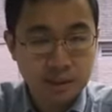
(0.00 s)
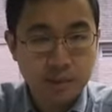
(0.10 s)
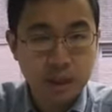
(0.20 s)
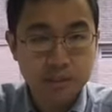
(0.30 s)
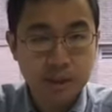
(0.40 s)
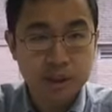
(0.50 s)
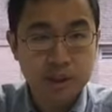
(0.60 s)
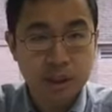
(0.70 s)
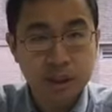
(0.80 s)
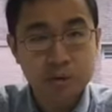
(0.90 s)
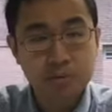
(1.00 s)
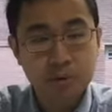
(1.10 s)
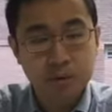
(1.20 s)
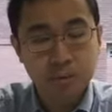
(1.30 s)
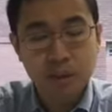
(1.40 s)
public charge
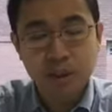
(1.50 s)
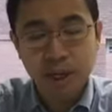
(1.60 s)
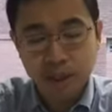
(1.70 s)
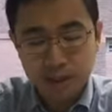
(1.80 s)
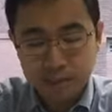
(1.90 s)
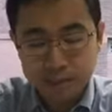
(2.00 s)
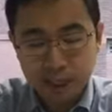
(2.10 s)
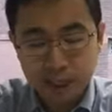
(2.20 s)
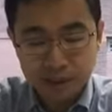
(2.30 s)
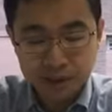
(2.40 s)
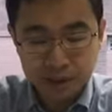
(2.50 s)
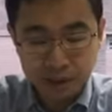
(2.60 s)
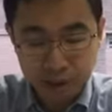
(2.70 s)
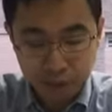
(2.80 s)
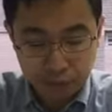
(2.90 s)
rule would not apply to
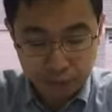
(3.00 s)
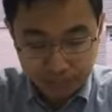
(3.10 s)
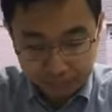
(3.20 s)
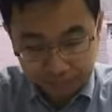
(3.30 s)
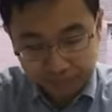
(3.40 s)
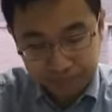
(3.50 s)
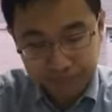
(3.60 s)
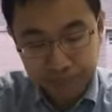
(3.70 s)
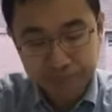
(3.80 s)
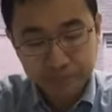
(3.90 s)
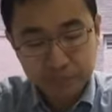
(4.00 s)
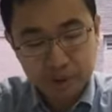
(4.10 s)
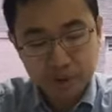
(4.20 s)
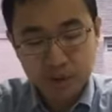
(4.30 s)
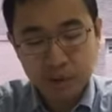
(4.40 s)
you.
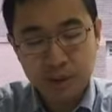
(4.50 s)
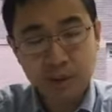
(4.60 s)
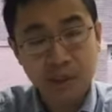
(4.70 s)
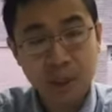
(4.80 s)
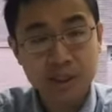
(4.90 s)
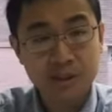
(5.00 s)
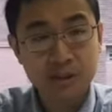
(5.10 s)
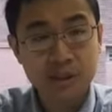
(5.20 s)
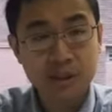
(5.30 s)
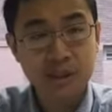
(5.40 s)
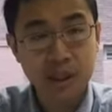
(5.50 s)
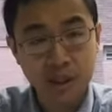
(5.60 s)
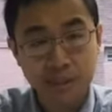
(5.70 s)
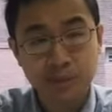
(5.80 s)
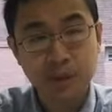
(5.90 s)
There are also
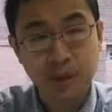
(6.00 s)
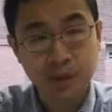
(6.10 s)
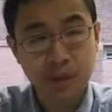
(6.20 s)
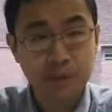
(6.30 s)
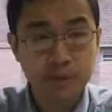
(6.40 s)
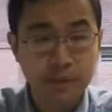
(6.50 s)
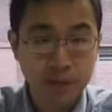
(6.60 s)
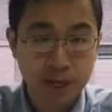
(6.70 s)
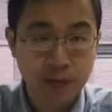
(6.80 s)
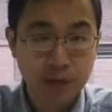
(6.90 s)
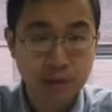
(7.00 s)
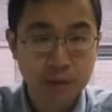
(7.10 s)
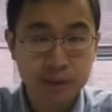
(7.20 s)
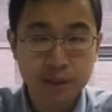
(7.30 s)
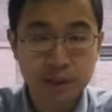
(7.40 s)
some non-immigrant
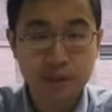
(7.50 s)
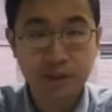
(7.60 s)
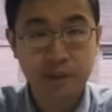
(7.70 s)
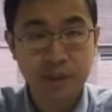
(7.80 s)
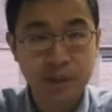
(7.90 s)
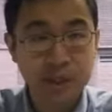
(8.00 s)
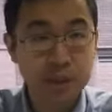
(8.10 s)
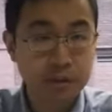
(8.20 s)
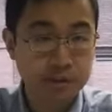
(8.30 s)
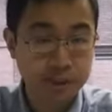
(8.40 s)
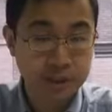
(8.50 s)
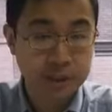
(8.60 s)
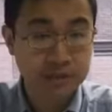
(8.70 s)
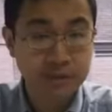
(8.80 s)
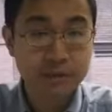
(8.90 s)
categories including the U
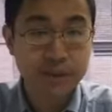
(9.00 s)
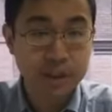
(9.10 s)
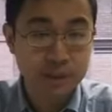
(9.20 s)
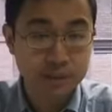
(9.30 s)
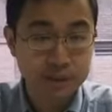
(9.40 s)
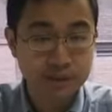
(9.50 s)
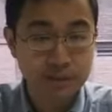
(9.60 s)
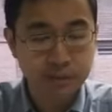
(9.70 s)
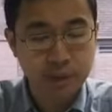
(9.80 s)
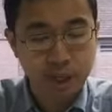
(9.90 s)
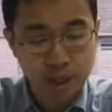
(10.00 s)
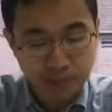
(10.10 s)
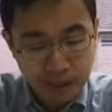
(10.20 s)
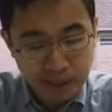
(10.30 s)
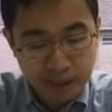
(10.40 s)
visa for victims of
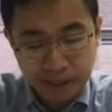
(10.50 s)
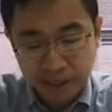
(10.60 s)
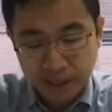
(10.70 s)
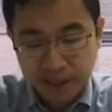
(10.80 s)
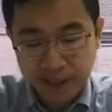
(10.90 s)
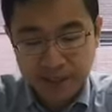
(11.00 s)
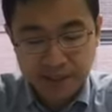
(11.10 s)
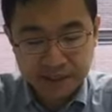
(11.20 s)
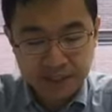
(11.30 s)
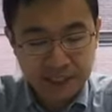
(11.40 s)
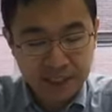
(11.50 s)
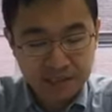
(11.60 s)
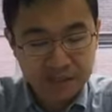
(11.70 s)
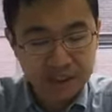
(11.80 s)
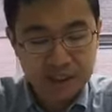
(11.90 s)
crime and
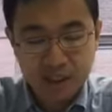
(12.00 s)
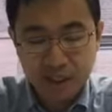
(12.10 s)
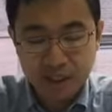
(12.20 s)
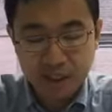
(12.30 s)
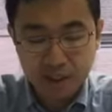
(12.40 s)
T visa